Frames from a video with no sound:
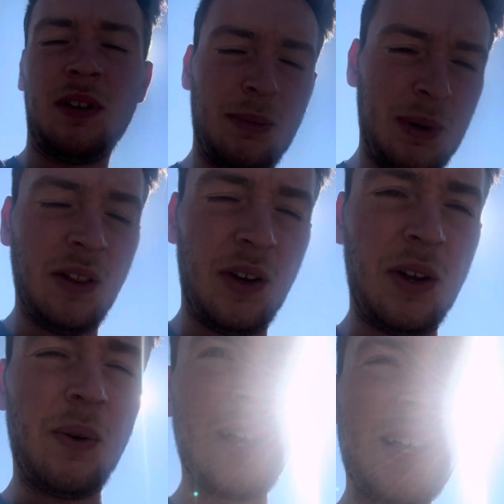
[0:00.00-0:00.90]
in the middle of
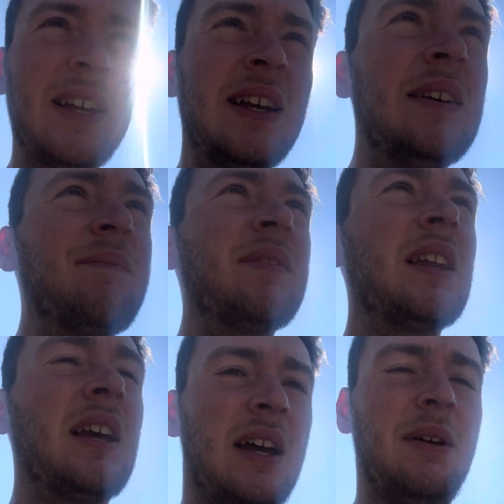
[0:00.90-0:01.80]
nowhere.
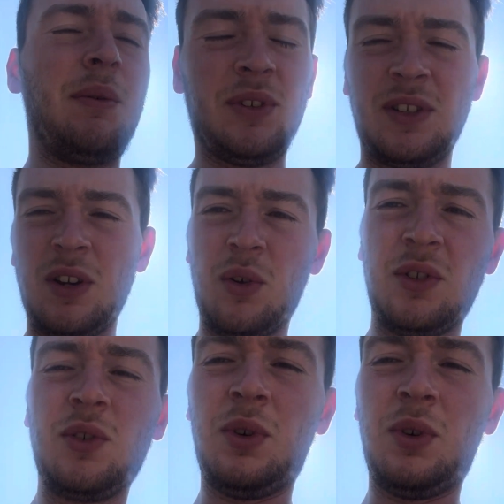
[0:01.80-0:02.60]
It wasn't all too